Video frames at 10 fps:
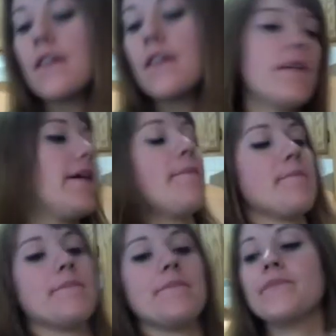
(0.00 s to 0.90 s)
Okay,
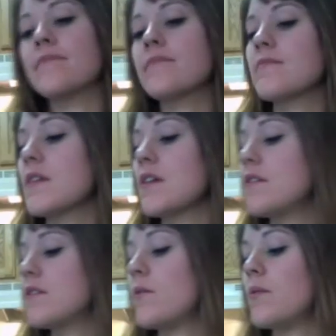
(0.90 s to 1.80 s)

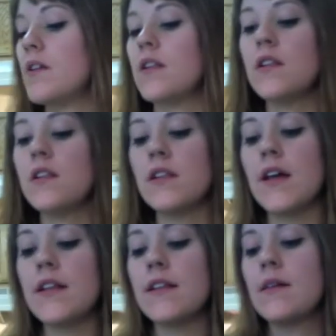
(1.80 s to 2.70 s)
so we'll
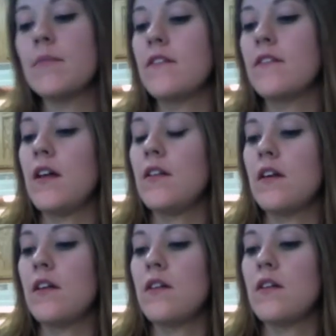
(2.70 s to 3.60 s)
lightly mix that
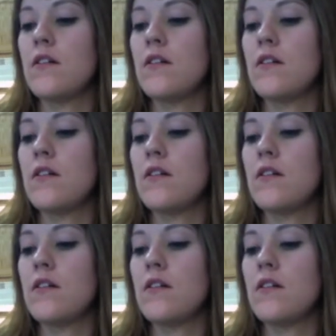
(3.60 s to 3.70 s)
together.